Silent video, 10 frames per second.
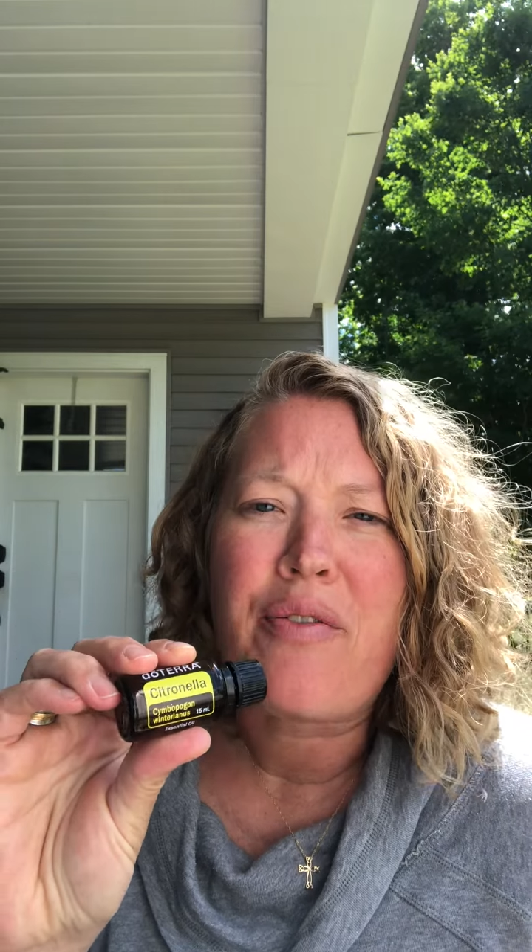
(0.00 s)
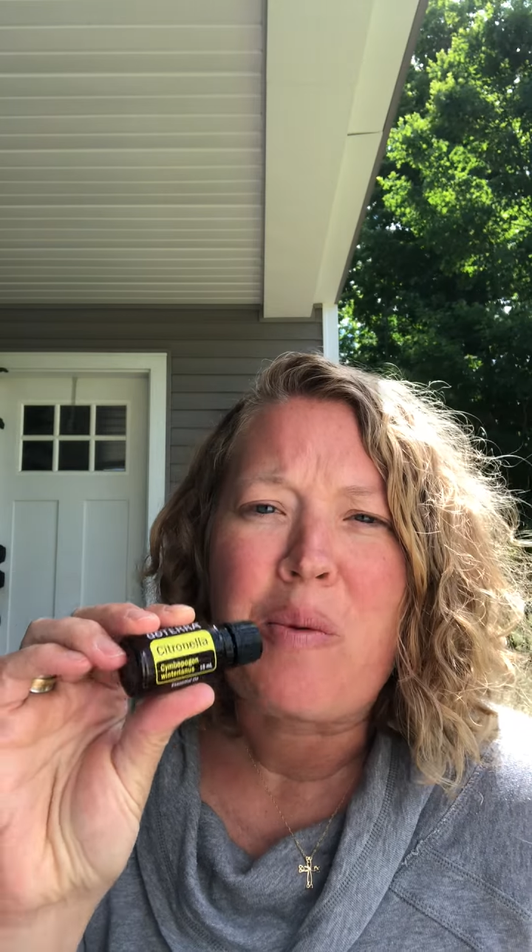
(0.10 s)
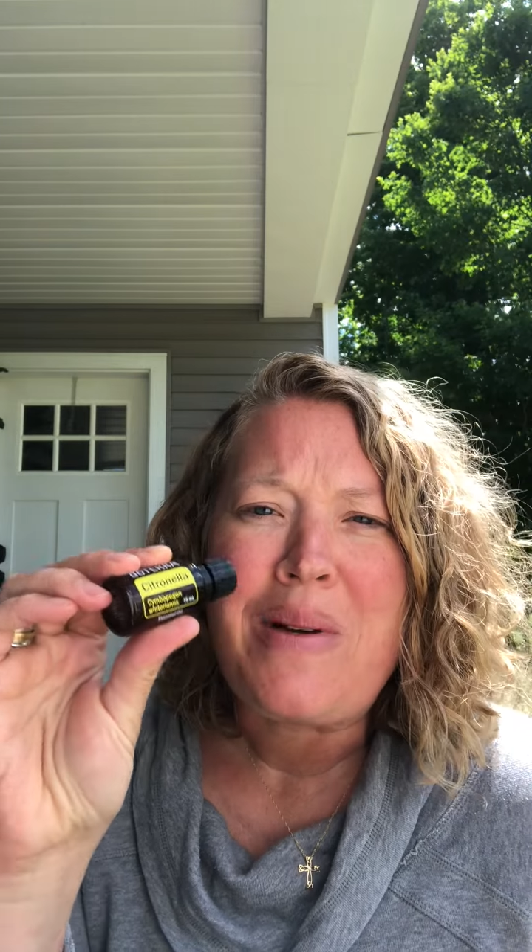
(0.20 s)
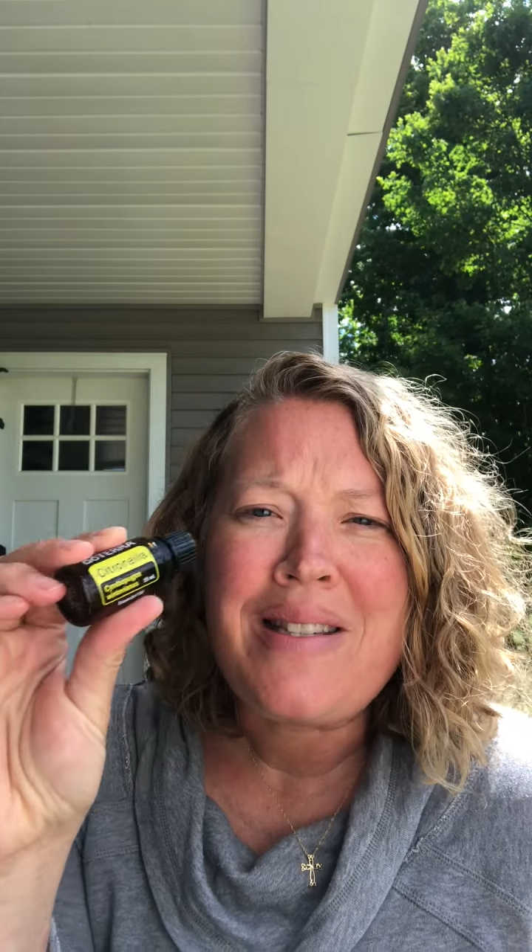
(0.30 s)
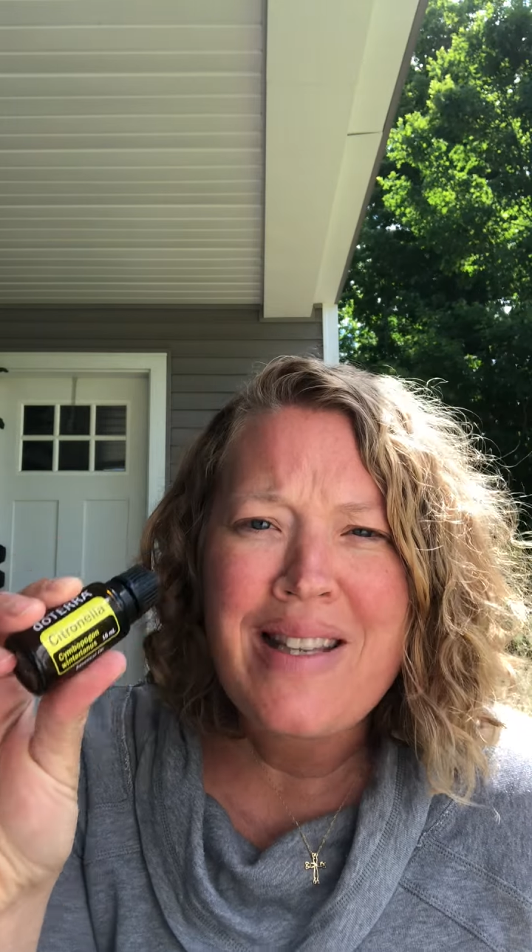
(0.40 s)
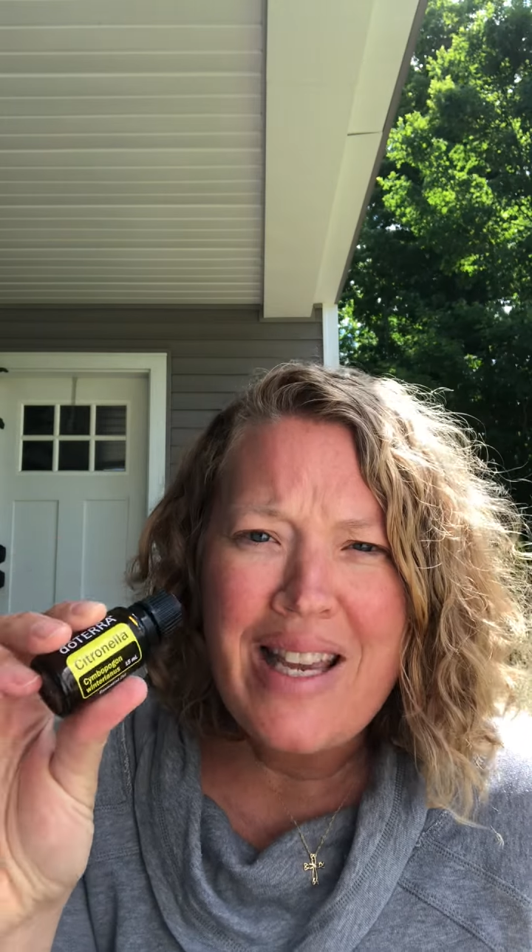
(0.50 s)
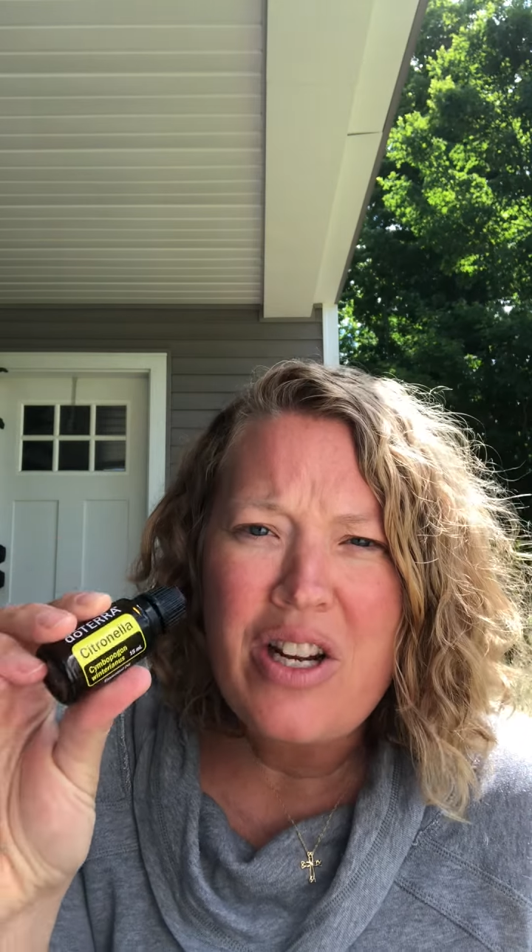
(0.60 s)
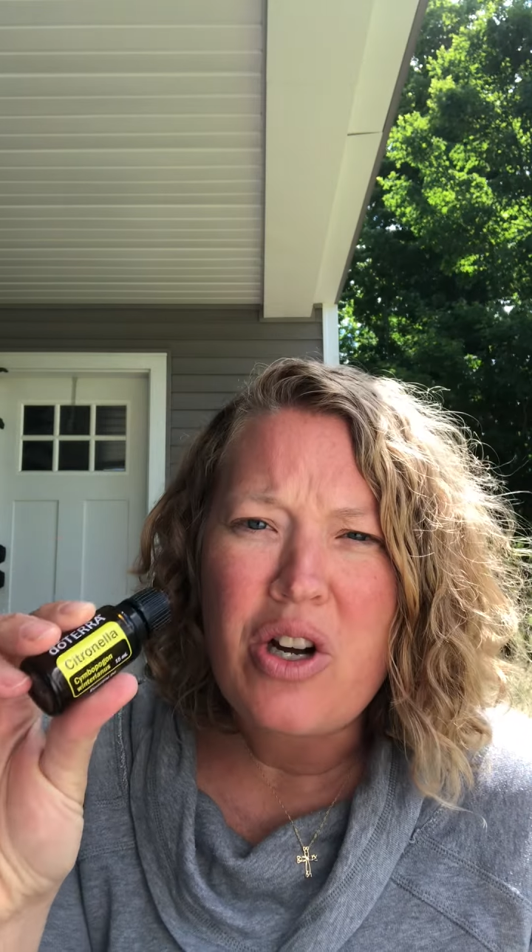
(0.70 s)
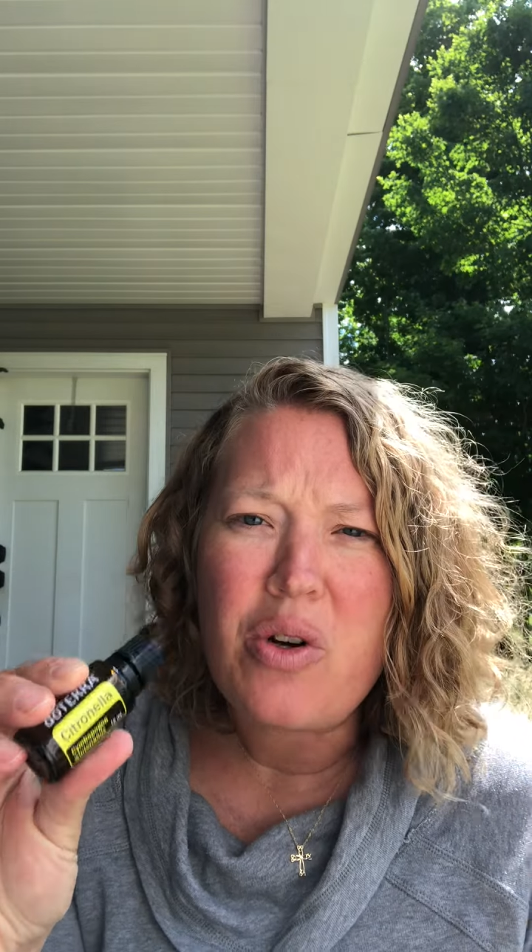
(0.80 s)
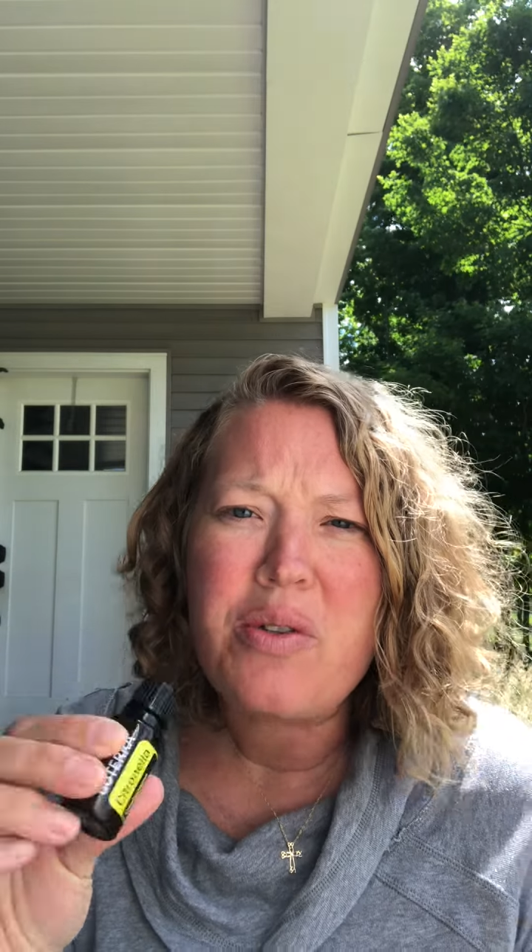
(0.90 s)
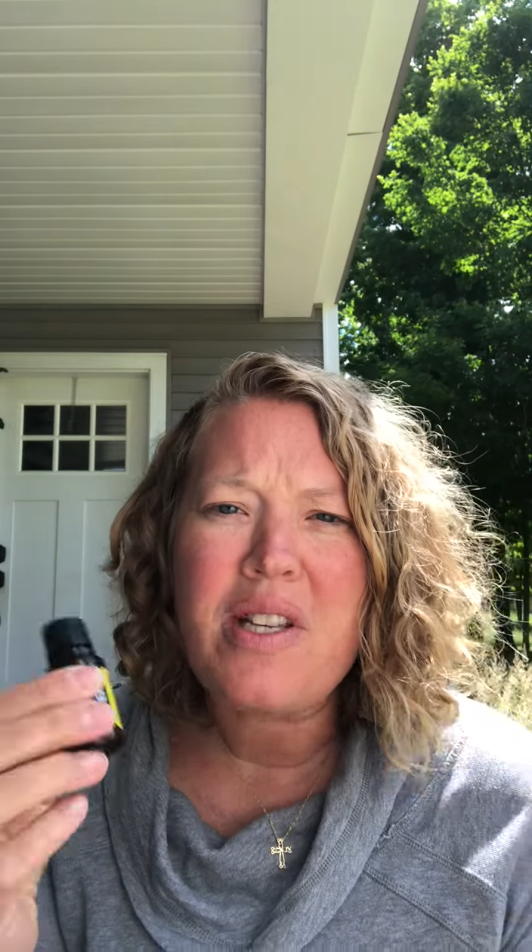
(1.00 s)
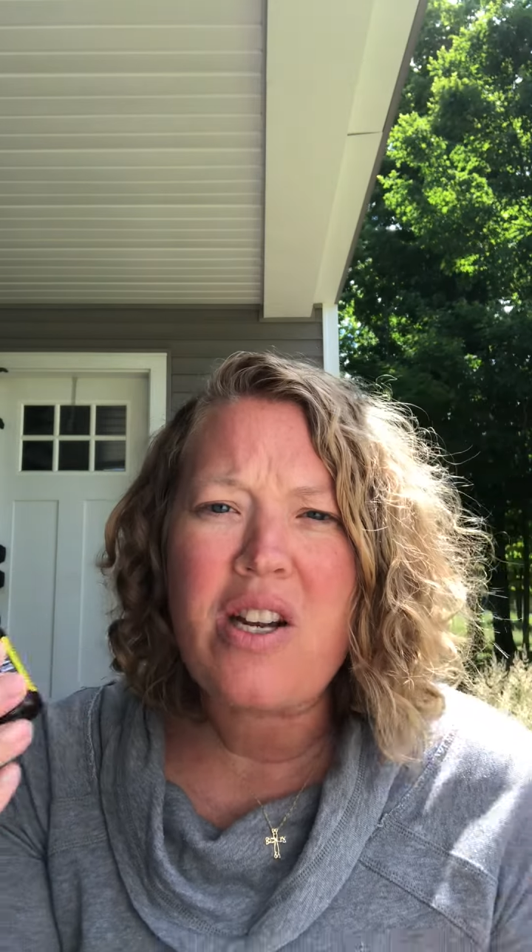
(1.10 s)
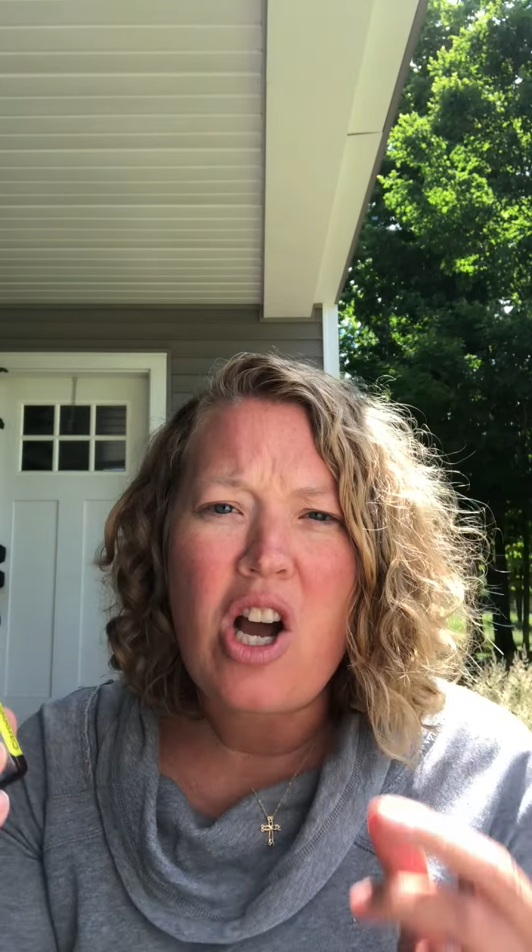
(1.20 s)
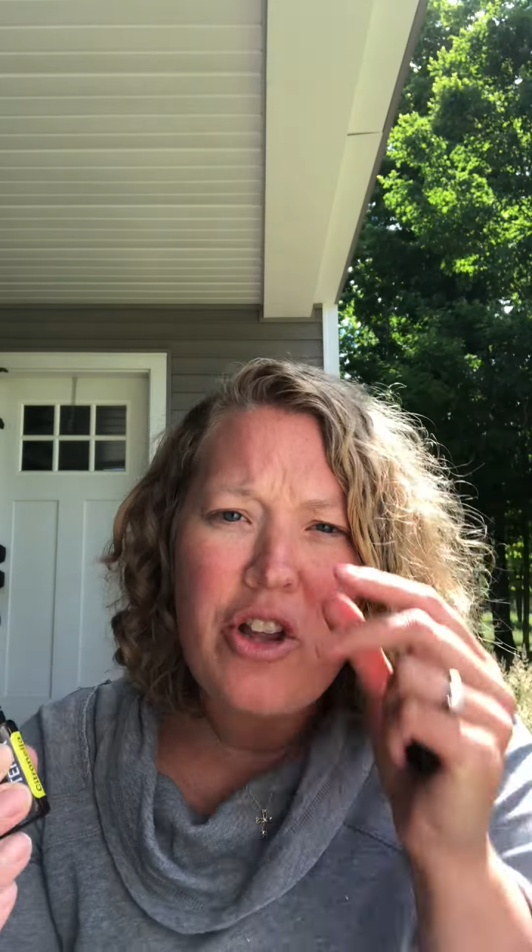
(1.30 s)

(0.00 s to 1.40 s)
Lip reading: for mosquitoes in